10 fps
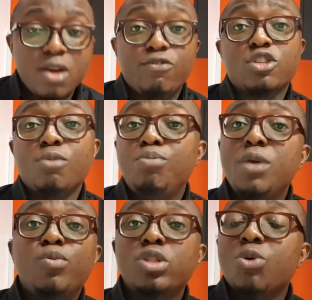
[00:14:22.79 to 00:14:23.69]
For some
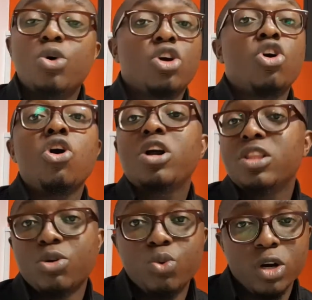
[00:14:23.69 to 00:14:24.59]
people, they want to conquer
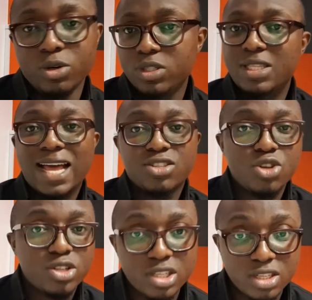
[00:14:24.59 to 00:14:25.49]
the world. That's
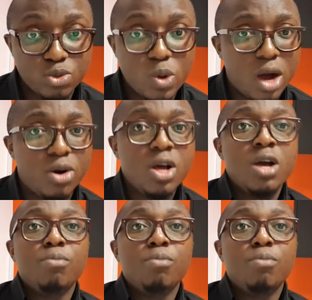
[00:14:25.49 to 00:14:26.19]
success as well.